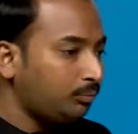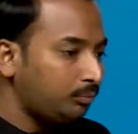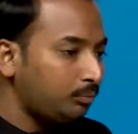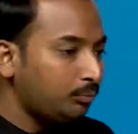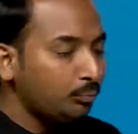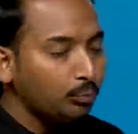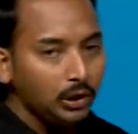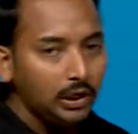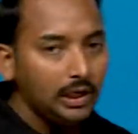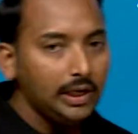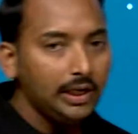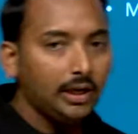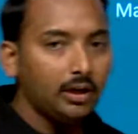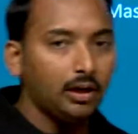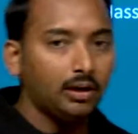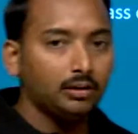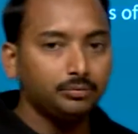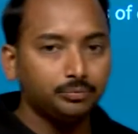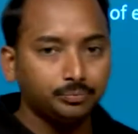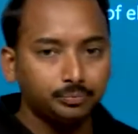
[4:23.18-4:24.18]

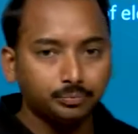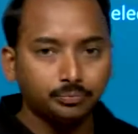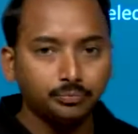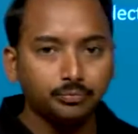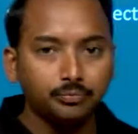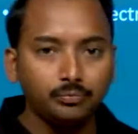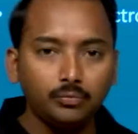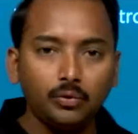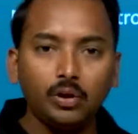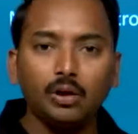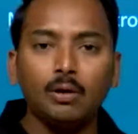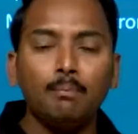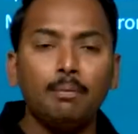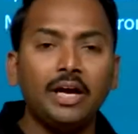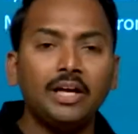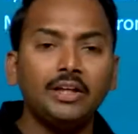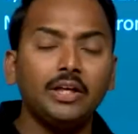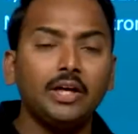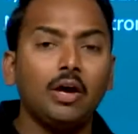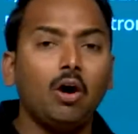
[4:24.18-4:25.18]
Mulligan
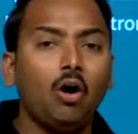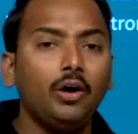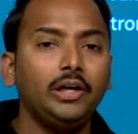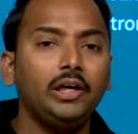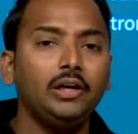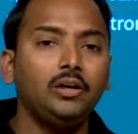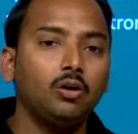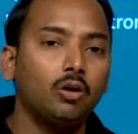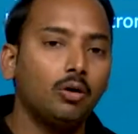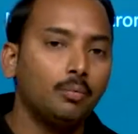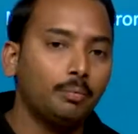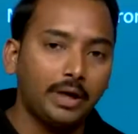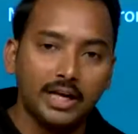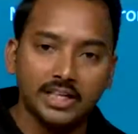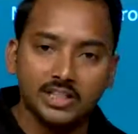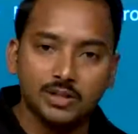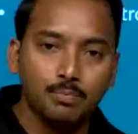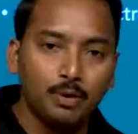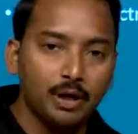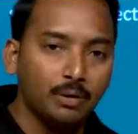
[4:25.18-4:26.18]
by the oil drop
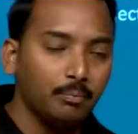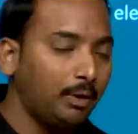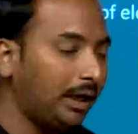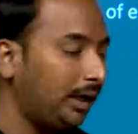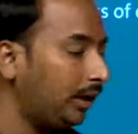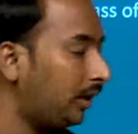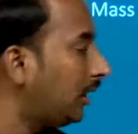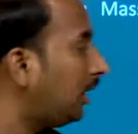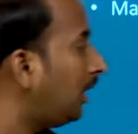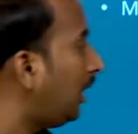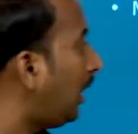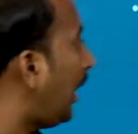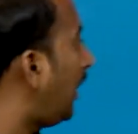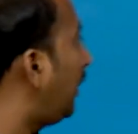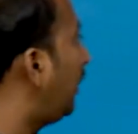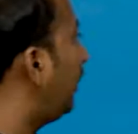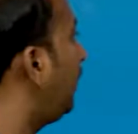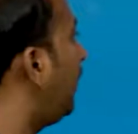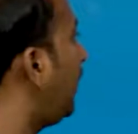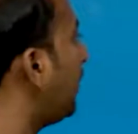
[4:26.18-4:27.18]
experiment. And
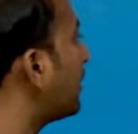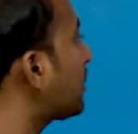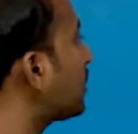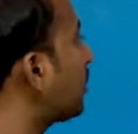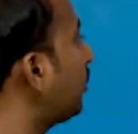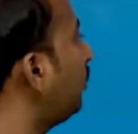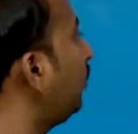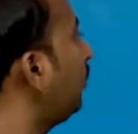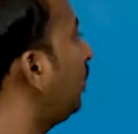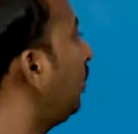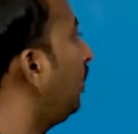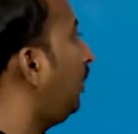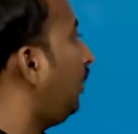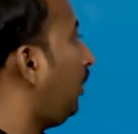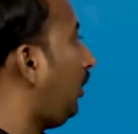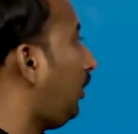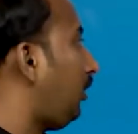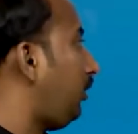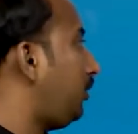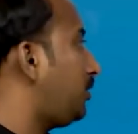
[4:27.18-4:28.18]
next
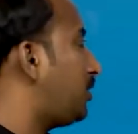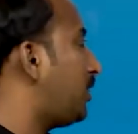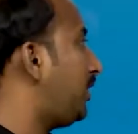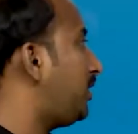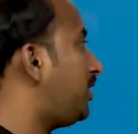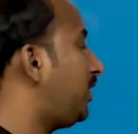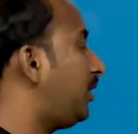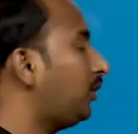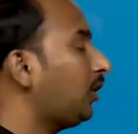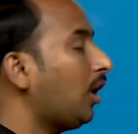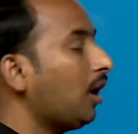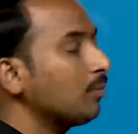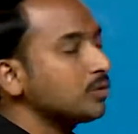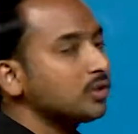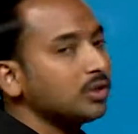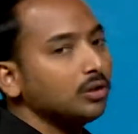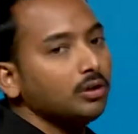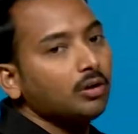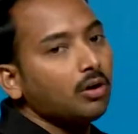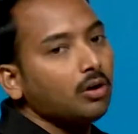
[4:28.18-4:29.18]
J.J.
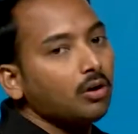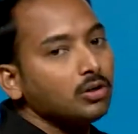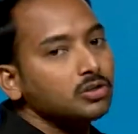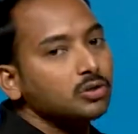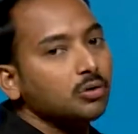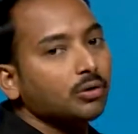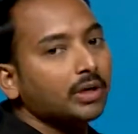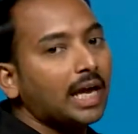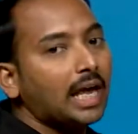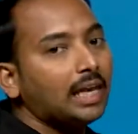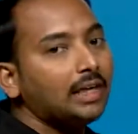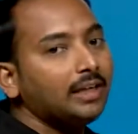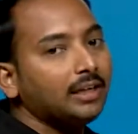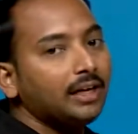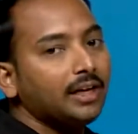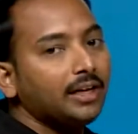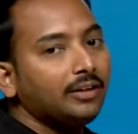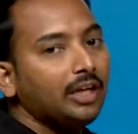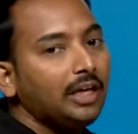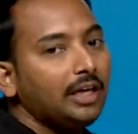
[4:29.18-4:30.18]
Thomson also
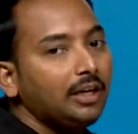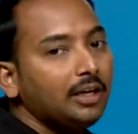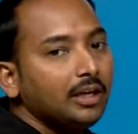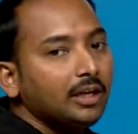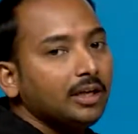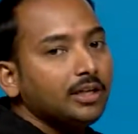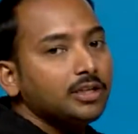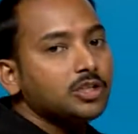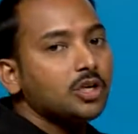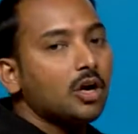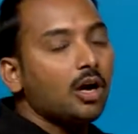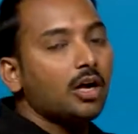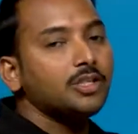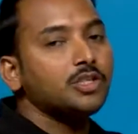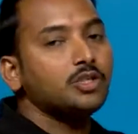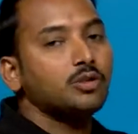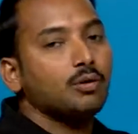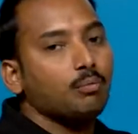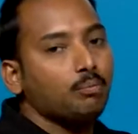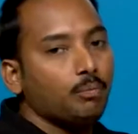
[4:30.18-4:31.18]
calculated the charge
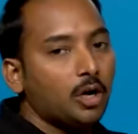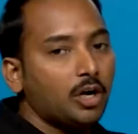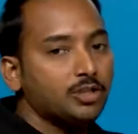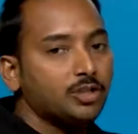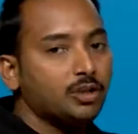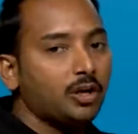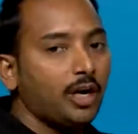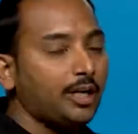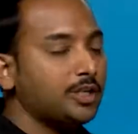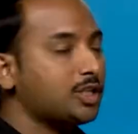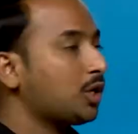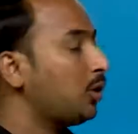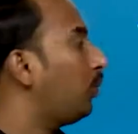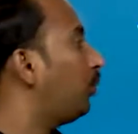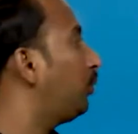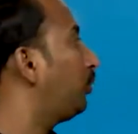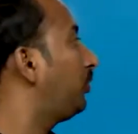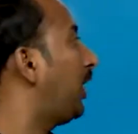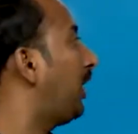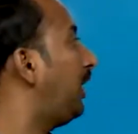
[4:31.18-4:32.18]
mass ratio,
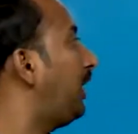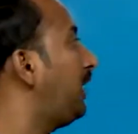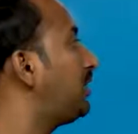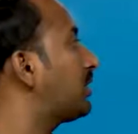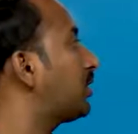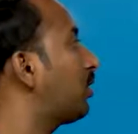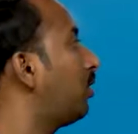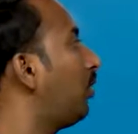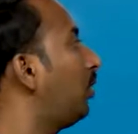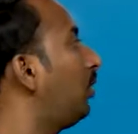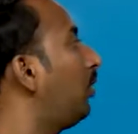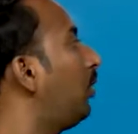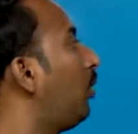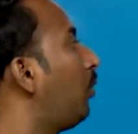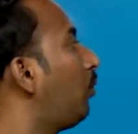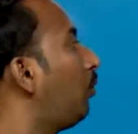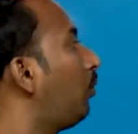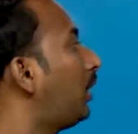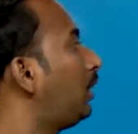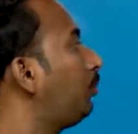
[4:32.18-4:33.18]
that is called
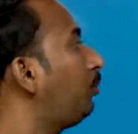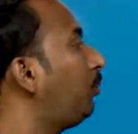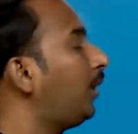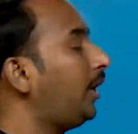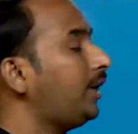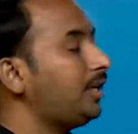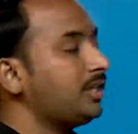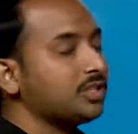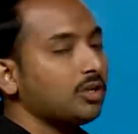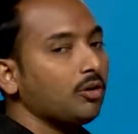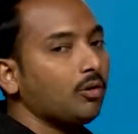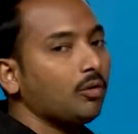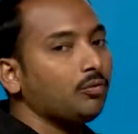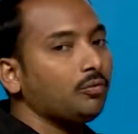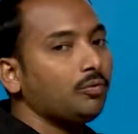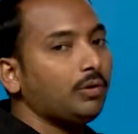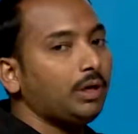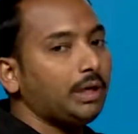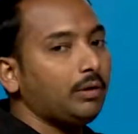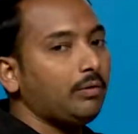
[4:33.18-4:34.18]

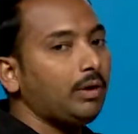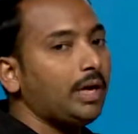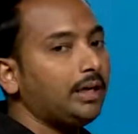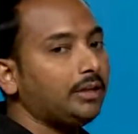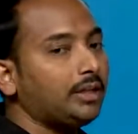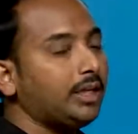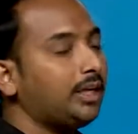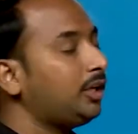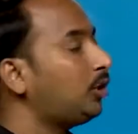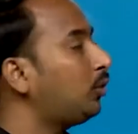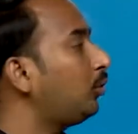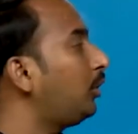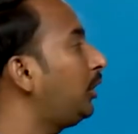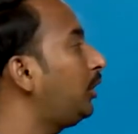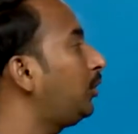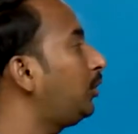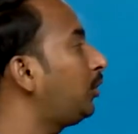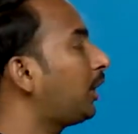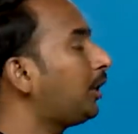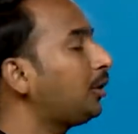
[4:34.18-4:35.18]
1.75882
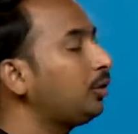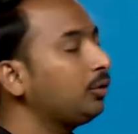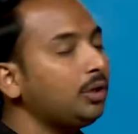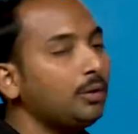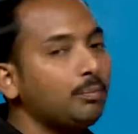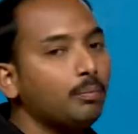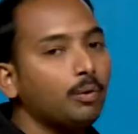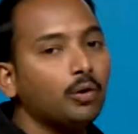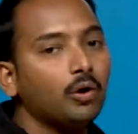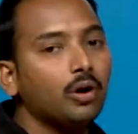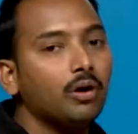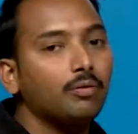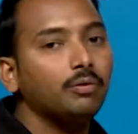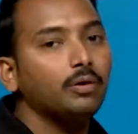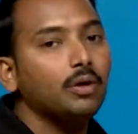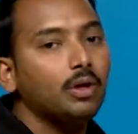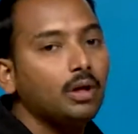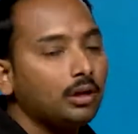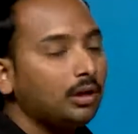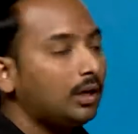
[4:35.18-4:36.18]
into 10 to the power of
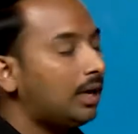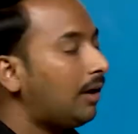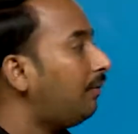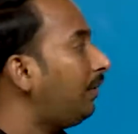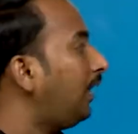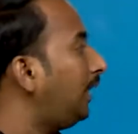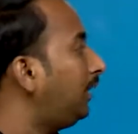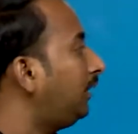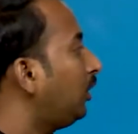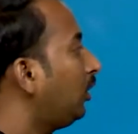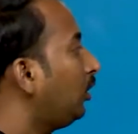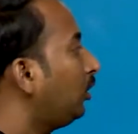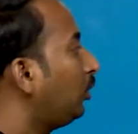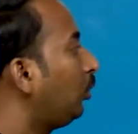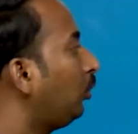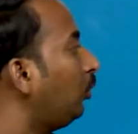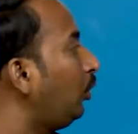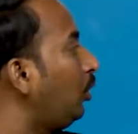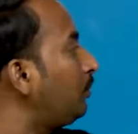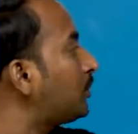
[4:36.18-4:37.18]
11
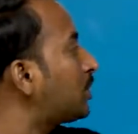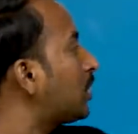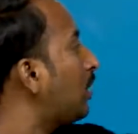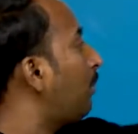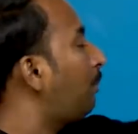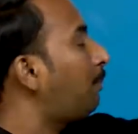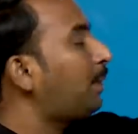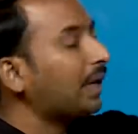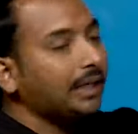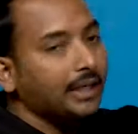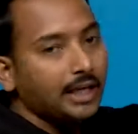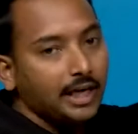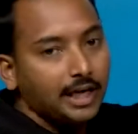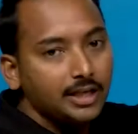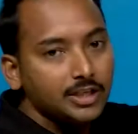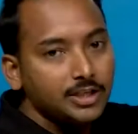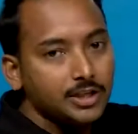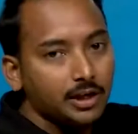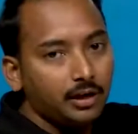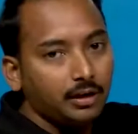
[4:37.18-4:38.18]
coulombs per
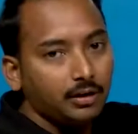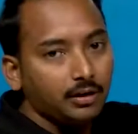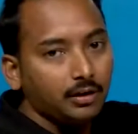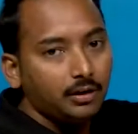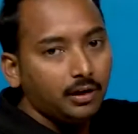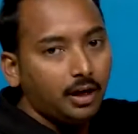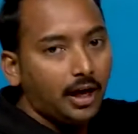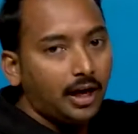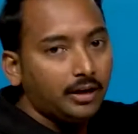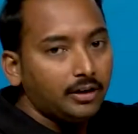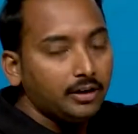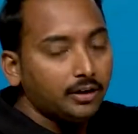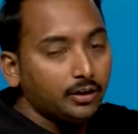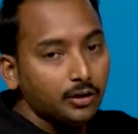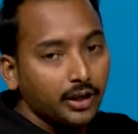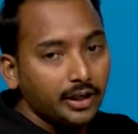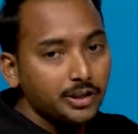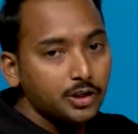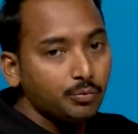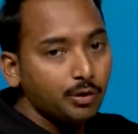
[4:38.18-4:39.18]
kg. And
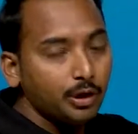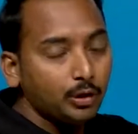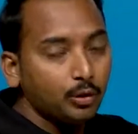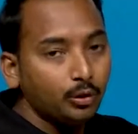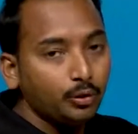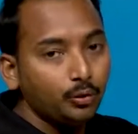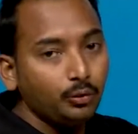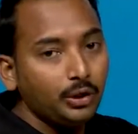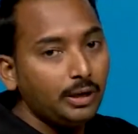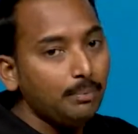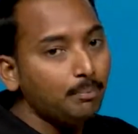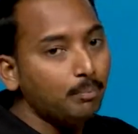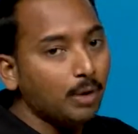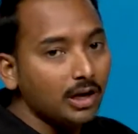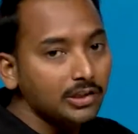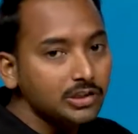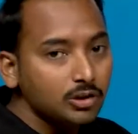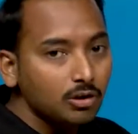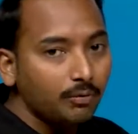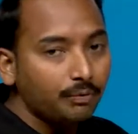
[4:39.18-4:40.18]
next we go to the
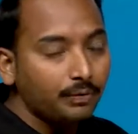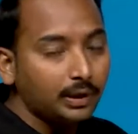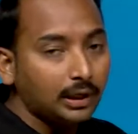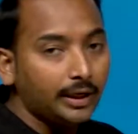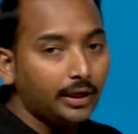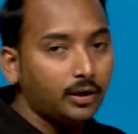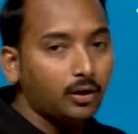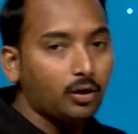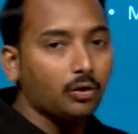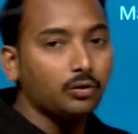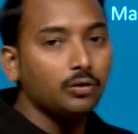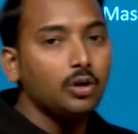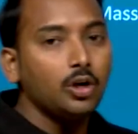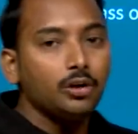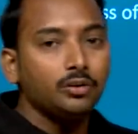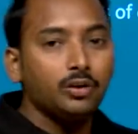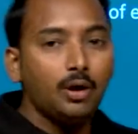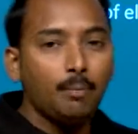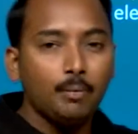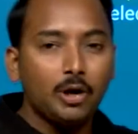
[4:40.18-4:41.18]
mass of electron.
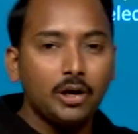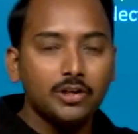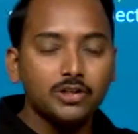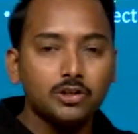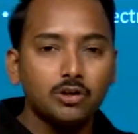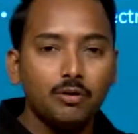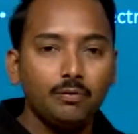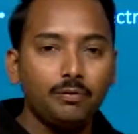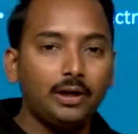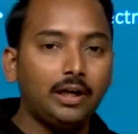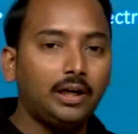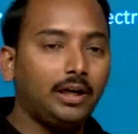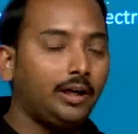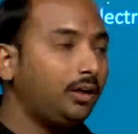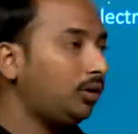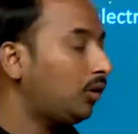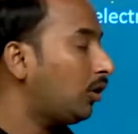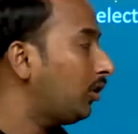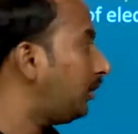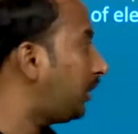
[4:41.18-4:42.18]
The mass of
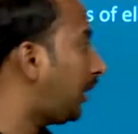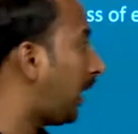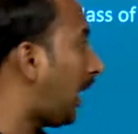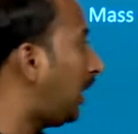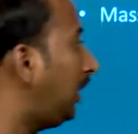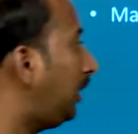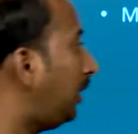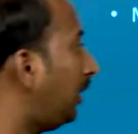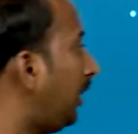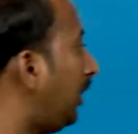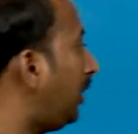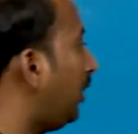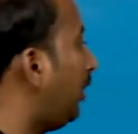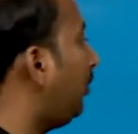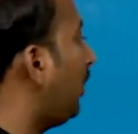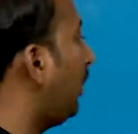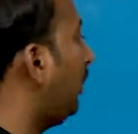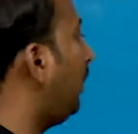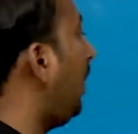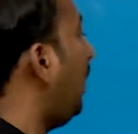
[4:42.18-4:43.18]
electron calculated
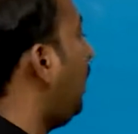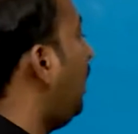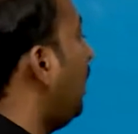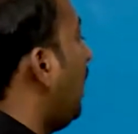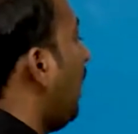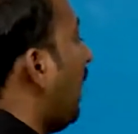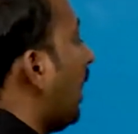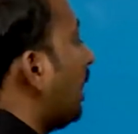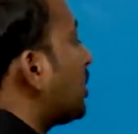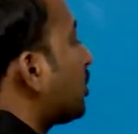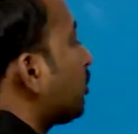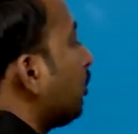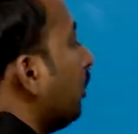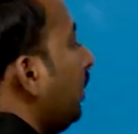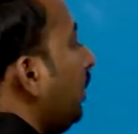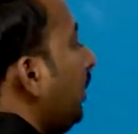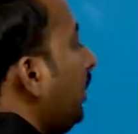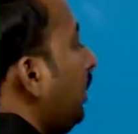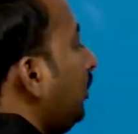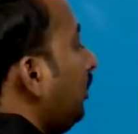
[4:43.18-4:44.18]
by the
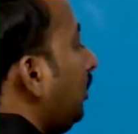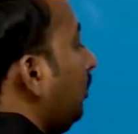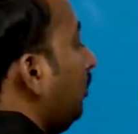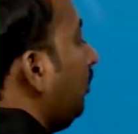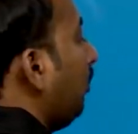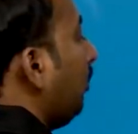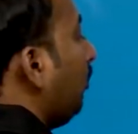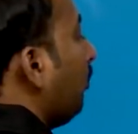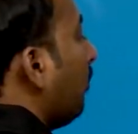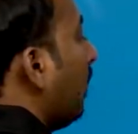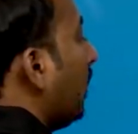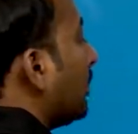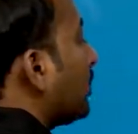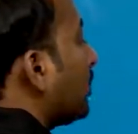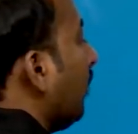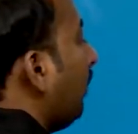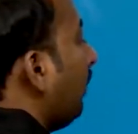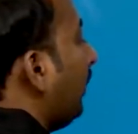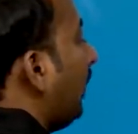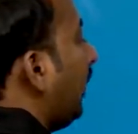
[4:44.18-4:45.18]
actually mass
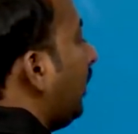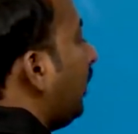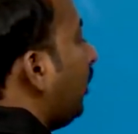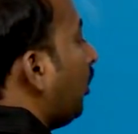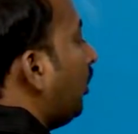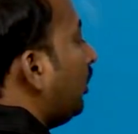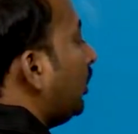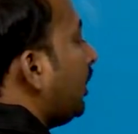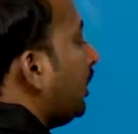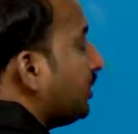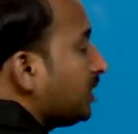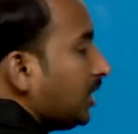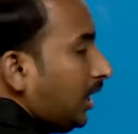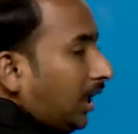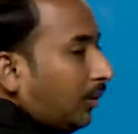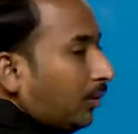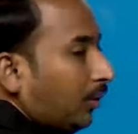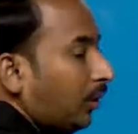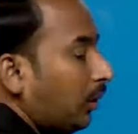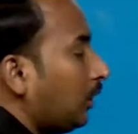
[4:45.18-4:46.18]
of electron is
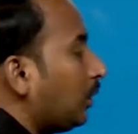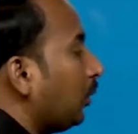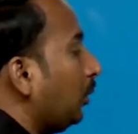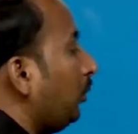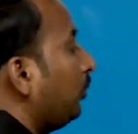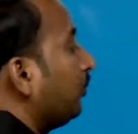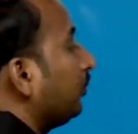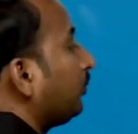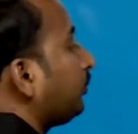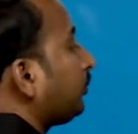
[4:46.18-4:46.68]
equal to